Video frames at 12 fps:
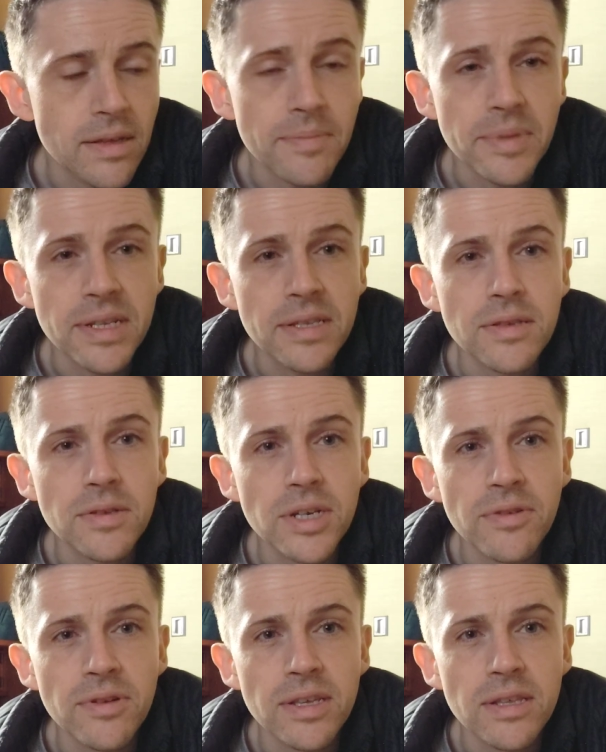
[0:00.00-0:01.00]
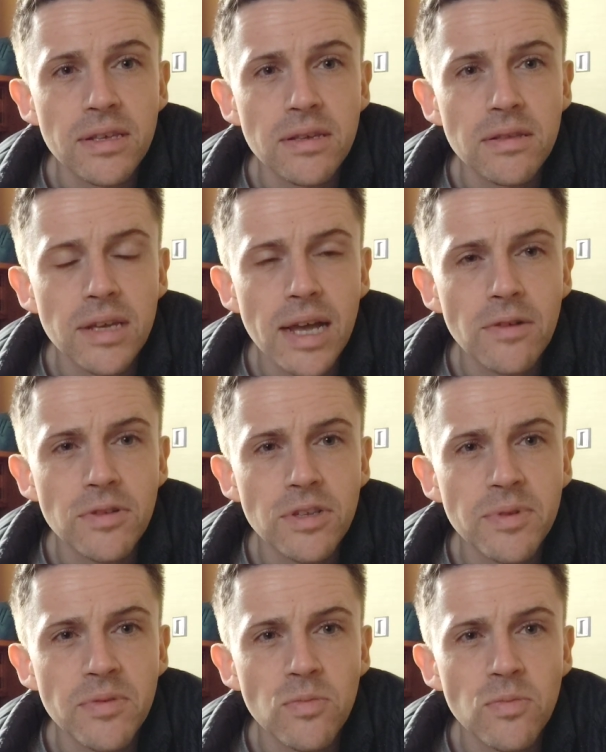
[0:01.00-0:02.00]
That means that generally the house has
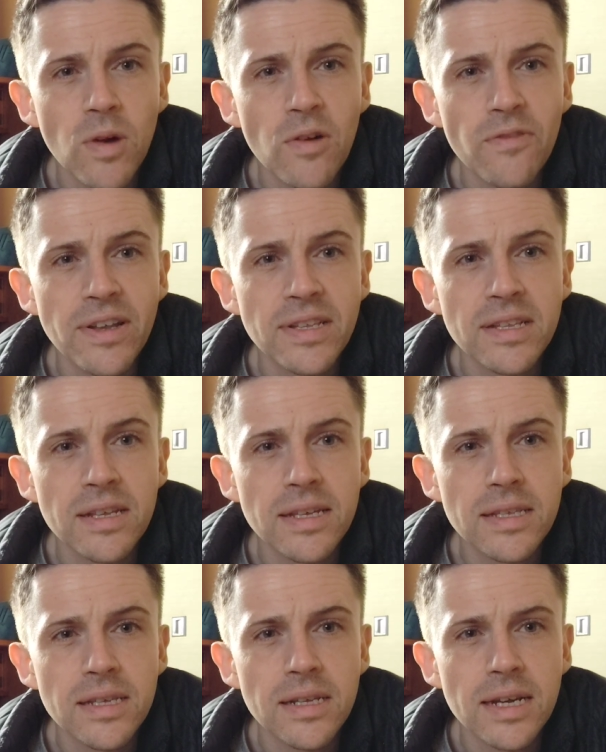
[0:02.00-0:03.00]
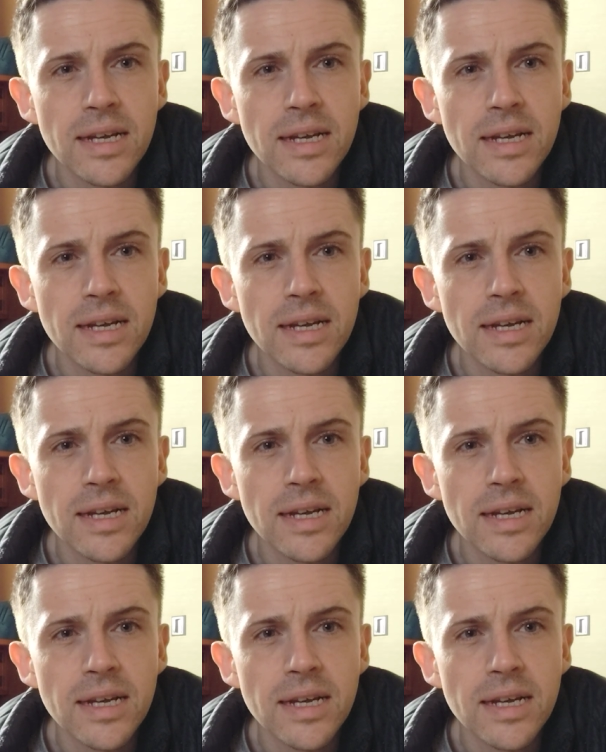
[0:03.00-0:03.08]
been well ventilated,